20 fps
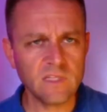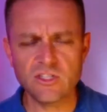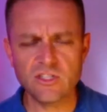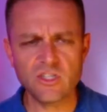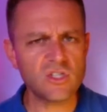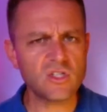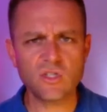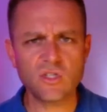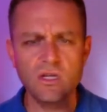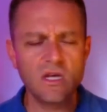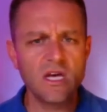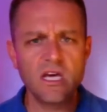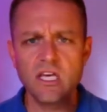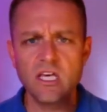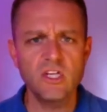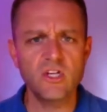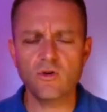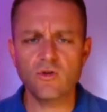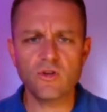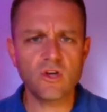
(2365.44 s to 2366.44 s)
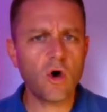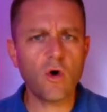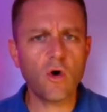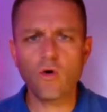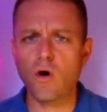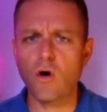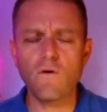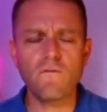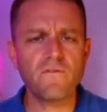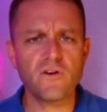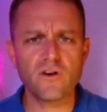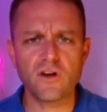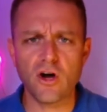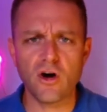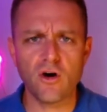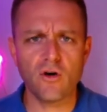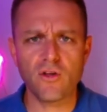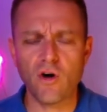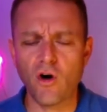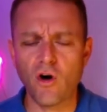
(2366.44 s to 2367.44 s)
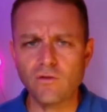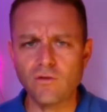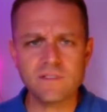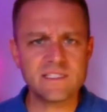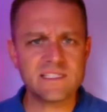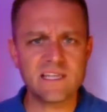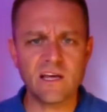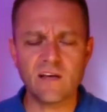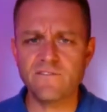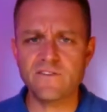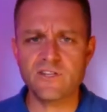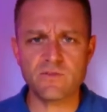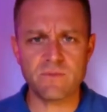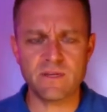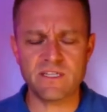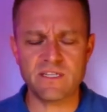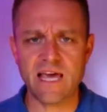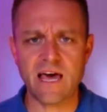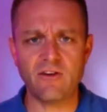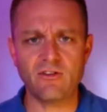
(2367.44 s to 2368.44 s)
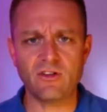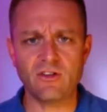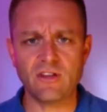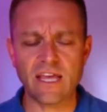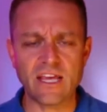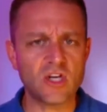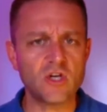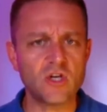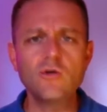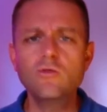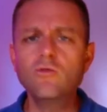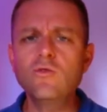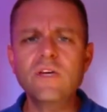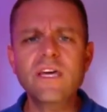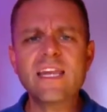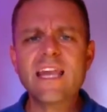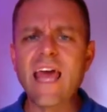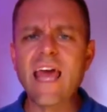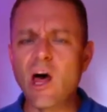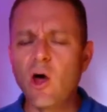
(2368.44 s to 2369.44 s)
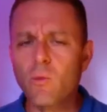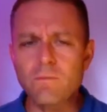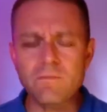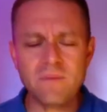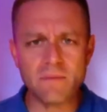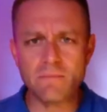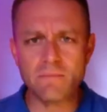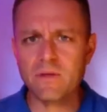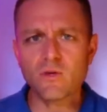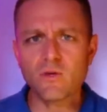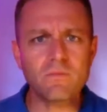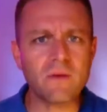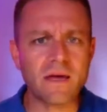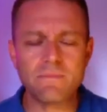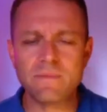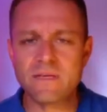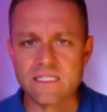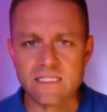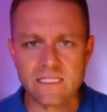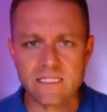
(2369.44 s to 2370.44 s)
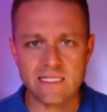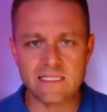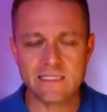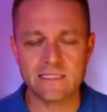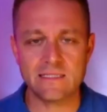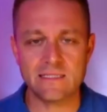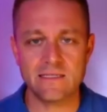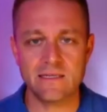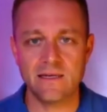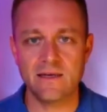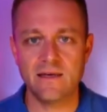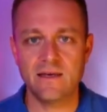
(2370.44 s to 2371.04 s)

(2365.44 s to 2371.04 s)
Just, you know, the whole go for no, the whole selfish mentality like, who can help me build my business?